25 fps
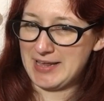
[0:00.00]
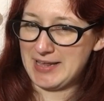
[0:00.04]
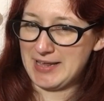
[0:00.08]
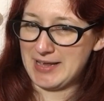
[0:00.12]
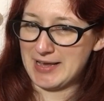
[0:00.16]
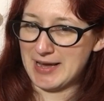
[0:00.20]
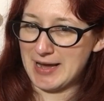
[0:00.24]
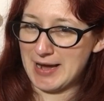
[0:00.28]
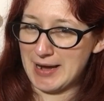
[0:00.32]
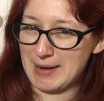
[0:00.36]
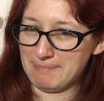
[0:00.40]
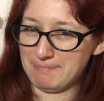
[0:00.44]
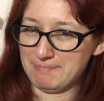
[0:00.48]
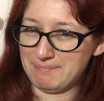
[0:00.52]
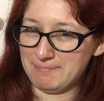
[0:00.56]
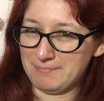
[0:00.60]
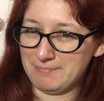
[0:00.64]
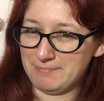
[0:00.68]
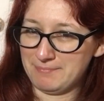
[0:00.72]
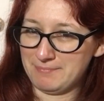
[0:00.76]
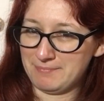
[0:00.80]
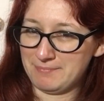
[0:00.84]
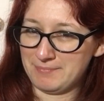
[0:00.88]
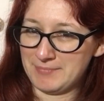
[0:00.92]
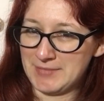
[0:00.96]
Yeah.
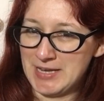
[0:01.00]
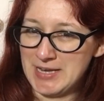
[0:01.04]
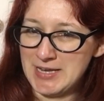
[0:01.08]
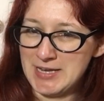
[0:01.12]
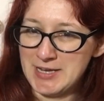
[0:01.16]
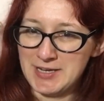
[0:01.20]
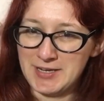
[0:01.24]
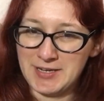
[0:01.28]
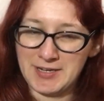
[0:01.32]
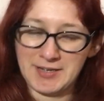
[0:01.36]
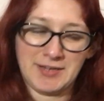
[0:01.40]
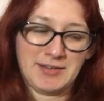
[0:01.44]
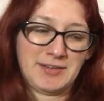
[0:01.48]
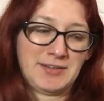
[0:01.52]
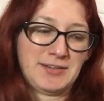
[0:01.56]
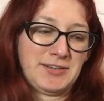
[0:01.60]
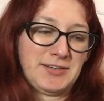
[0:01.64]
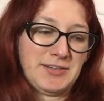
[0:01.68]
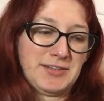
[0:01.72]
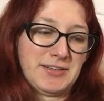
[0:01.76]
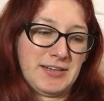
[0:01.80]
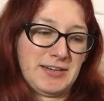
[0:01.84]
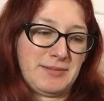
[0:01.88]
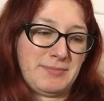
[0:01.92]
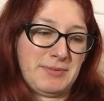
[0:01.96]

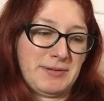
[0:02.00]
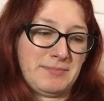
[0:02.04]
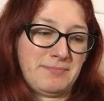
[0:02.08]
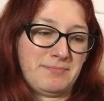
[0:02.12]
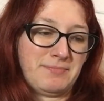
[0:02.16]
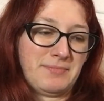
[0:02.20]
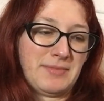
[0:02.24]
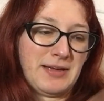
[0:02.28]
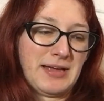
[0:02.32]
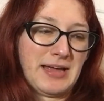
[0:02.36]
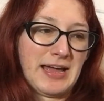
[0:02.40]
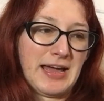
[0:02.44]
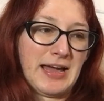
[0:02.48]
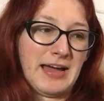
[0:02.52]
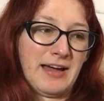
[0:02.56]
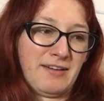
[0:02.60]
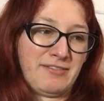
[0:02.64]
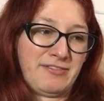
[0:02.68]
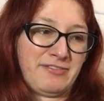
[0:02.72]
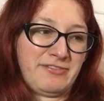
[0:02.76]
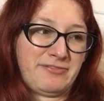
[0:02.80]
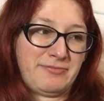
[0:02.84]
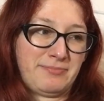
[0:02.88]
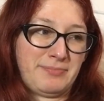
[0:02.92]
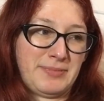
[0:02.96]
Could have been
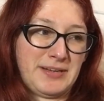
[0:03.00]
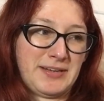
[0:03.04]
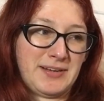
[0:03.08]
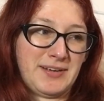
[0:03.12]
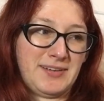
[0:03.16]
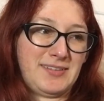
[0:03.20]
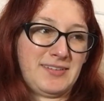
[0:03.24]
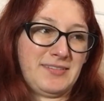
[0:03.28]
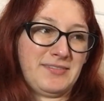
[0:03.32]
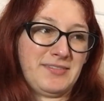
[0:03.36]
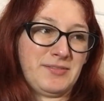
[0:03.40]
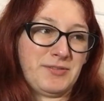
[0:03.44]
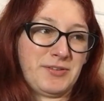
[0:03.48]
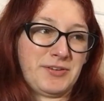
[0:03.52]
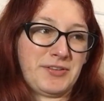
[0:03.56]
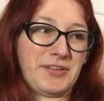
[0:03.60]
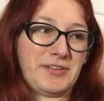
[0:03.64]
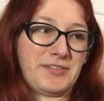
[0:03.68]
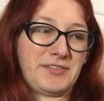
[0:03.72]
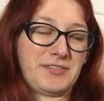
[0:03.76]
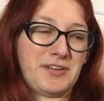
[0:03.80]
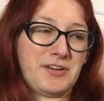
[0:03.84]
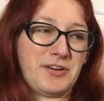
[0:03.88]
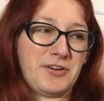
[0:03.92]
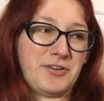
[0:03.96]
half because of Sword in
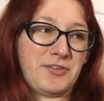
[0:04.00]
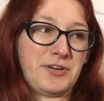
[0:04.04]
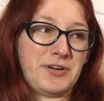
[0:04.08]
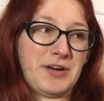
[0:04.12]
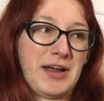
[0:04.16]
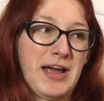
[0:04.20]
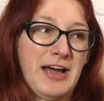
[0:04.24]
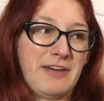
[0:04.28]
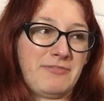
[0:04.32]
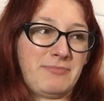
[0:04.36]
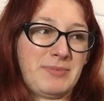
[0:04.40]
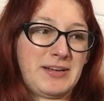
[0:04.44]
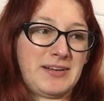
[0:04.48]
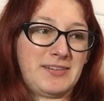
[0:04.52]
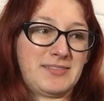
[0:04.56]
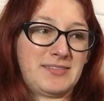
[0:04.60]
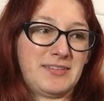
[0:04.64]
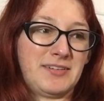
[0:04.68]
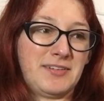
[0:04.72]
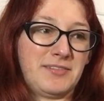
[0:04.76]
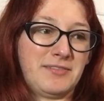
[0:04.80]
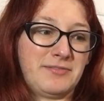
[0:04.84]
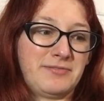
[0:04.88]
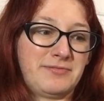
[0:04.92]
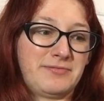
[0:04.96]
the Stone and half because
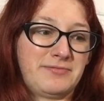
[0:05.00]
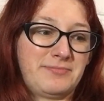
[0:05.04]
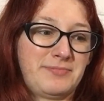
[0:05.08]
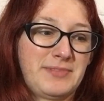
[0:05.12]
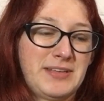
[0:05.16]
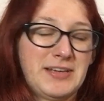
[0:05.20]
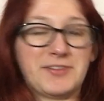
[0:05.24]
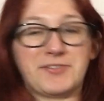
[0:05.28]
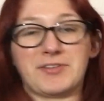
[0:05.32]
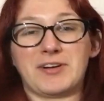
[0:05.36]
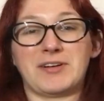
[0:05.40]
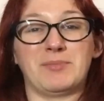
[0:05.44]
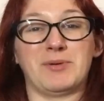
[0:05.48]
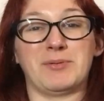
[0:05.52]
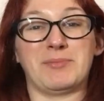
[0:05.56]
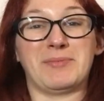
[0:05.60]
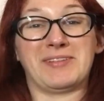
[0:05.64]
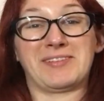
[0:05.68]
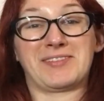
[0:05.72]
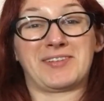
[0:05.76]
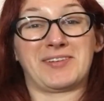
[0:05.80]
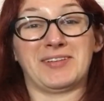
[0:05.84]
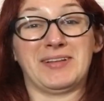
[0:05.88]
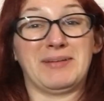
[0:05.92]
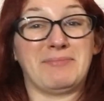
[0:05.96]
of The Incredible
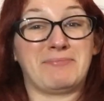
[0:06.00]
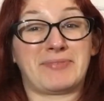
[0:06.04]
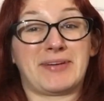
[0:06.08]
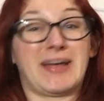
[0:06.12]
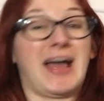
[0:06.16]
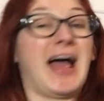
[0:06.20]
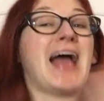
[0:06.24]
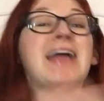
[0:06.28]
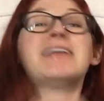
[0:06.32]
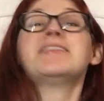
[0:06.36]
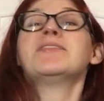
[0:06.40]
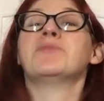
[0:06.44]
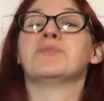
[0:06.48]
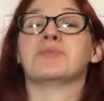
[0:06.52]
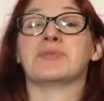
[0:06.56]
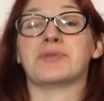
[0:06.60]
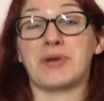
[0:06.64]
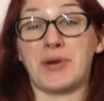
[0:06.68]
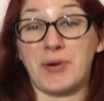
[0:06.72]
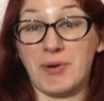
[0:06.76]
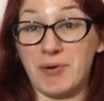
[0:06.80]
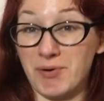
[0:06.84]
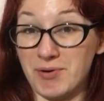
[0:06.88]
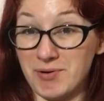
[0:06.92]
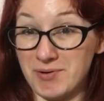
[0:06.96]
Mister Limp, but I don't
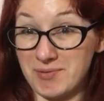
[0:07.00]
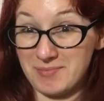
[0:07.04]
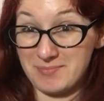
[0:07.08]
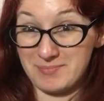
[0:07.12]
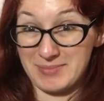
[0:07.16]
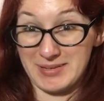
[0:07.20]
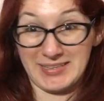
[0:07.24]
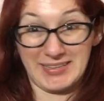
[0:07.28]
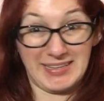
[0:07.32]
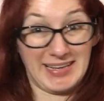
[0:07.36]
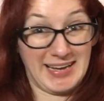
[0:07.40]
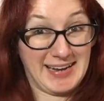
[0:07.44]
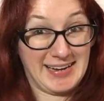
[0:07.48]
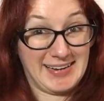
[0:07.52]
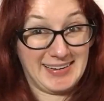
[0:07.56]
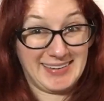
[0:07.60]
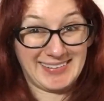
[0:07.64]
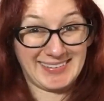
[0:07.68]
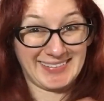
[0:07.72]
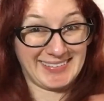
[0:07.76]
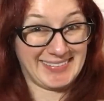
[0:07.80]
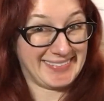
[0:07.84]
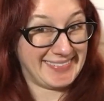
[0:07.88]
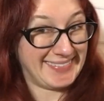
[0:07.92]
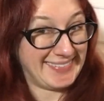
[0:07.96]
know. But,
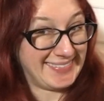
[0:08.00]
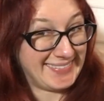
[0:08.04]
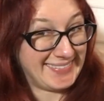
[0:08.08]
like,